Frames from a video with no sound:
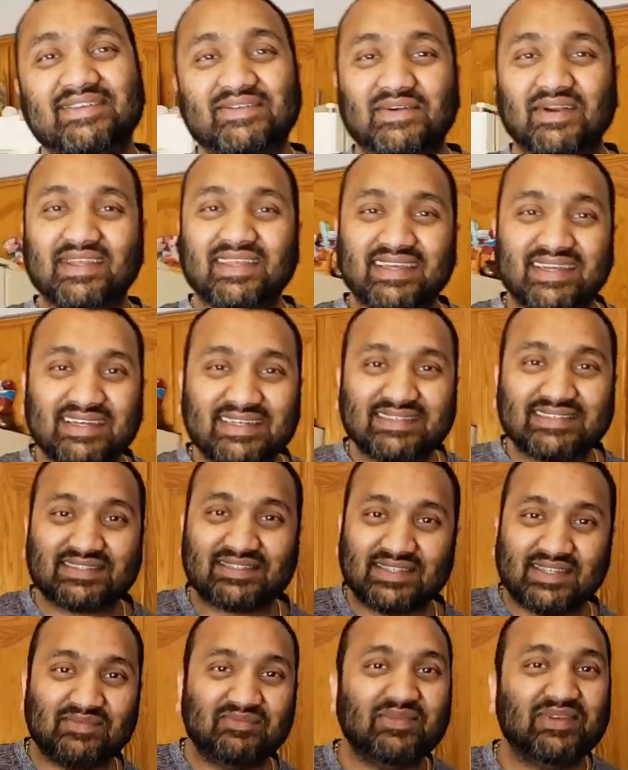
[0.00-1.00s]
That right, would guys? Suck.
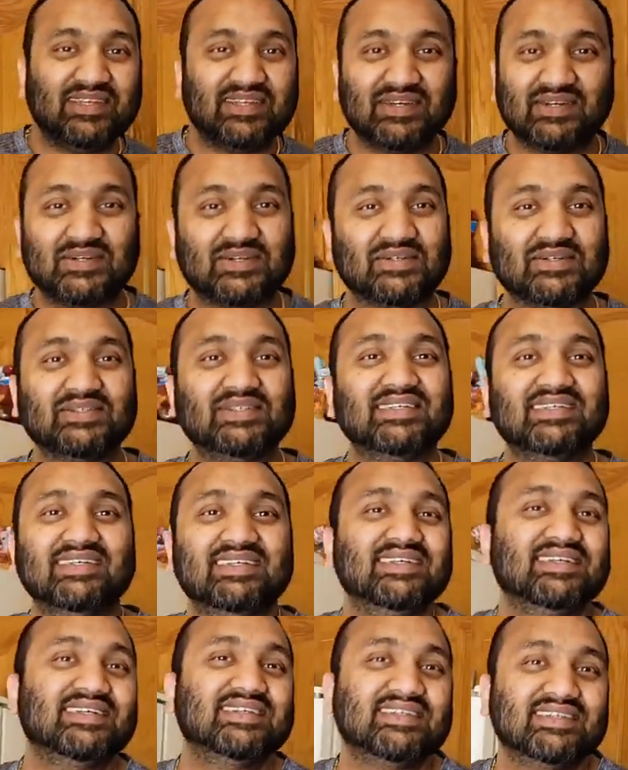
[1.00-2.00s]
Let me know,
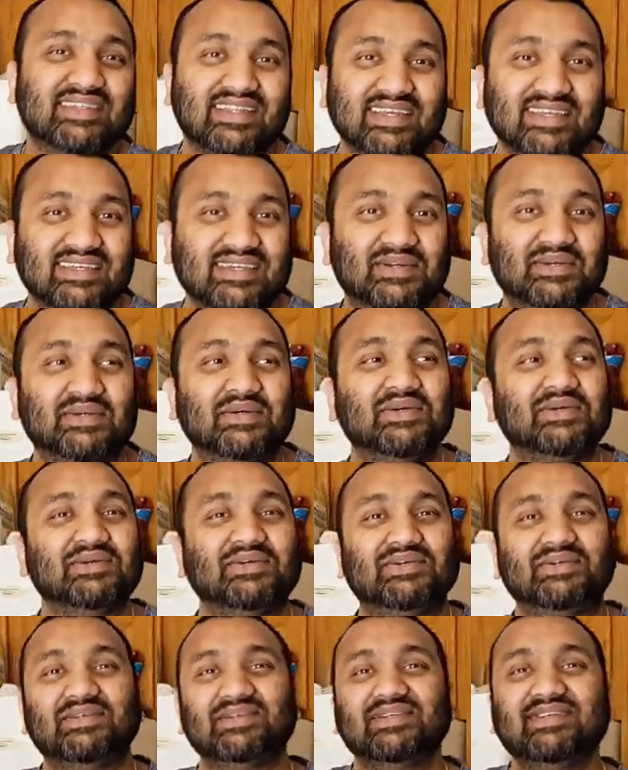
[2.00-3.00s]
like,
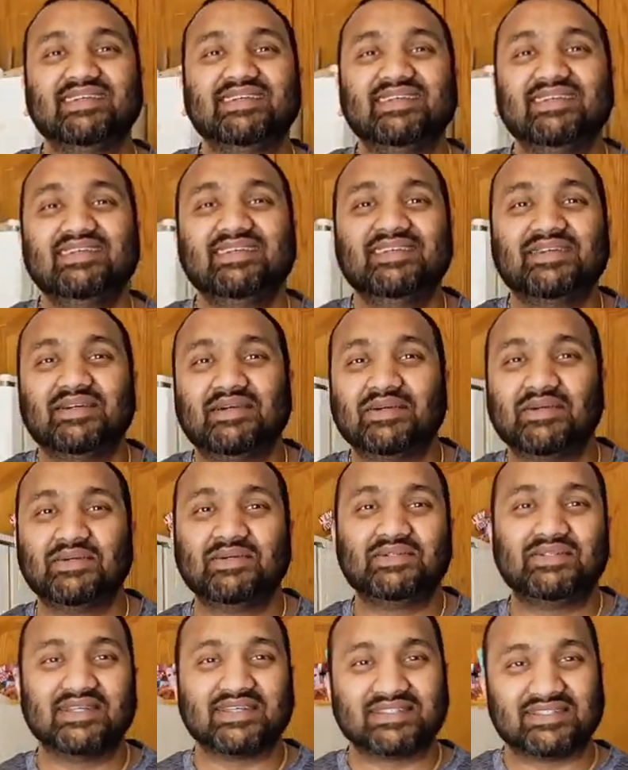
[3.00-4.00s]
who
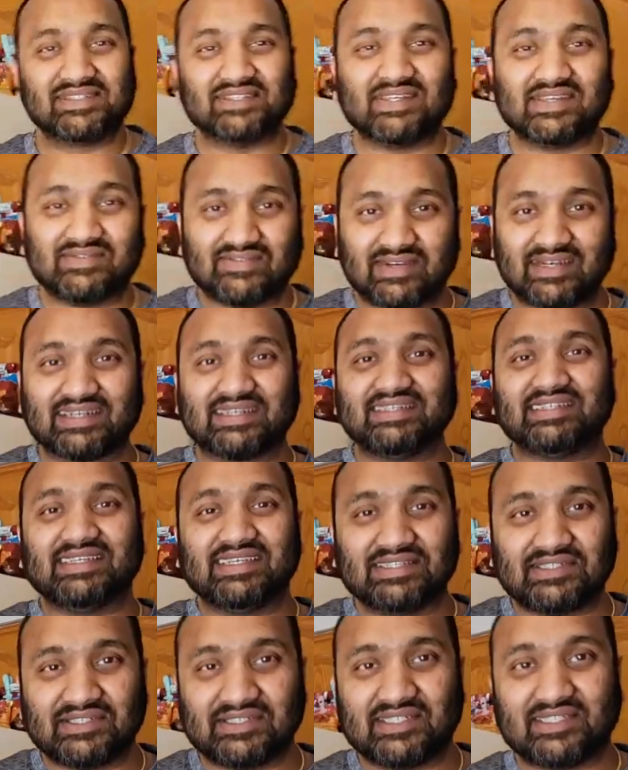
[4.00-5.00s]
doesn't love air
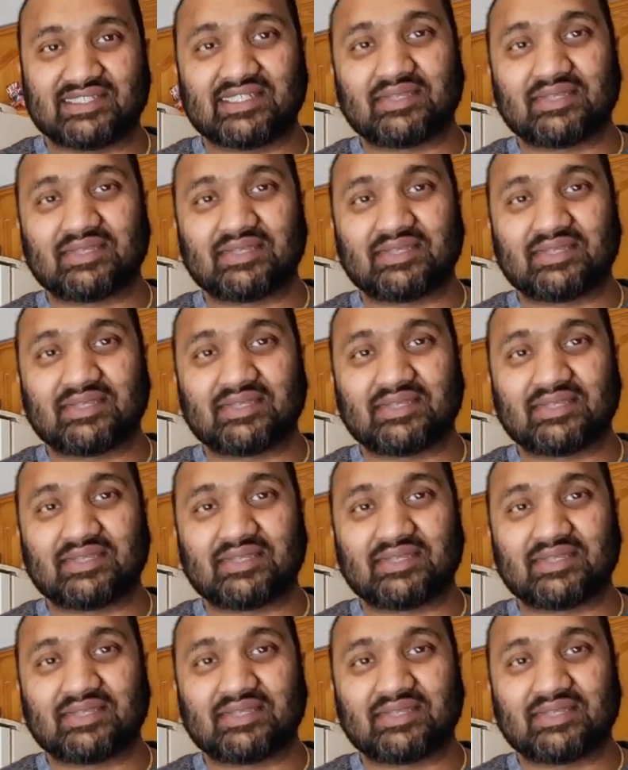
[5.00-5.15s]
conditioning? It's,